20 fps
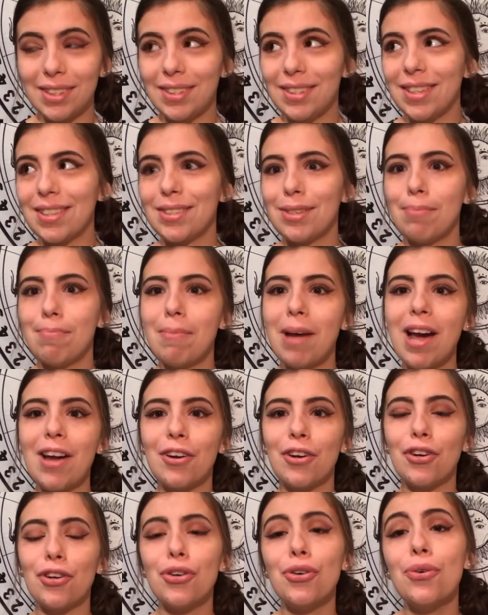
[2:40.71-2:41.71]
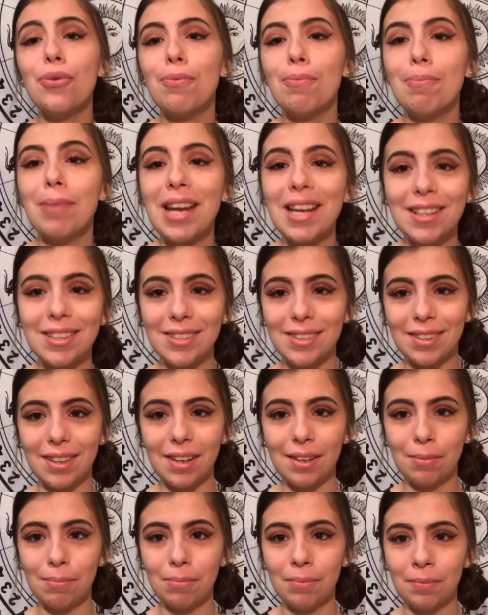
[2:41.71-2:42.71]
It doesn't matter who makes
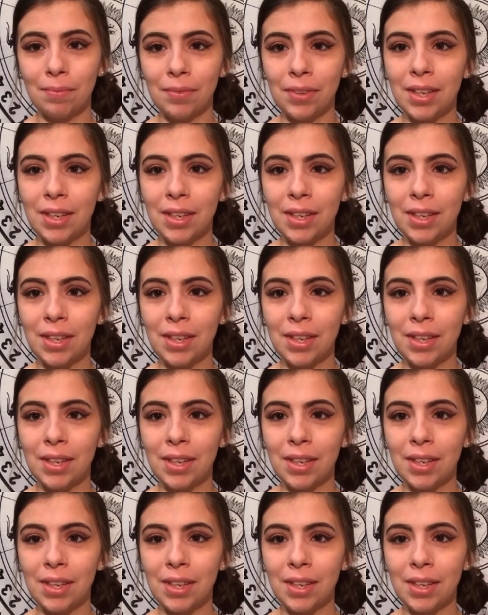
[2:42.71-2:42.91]
them.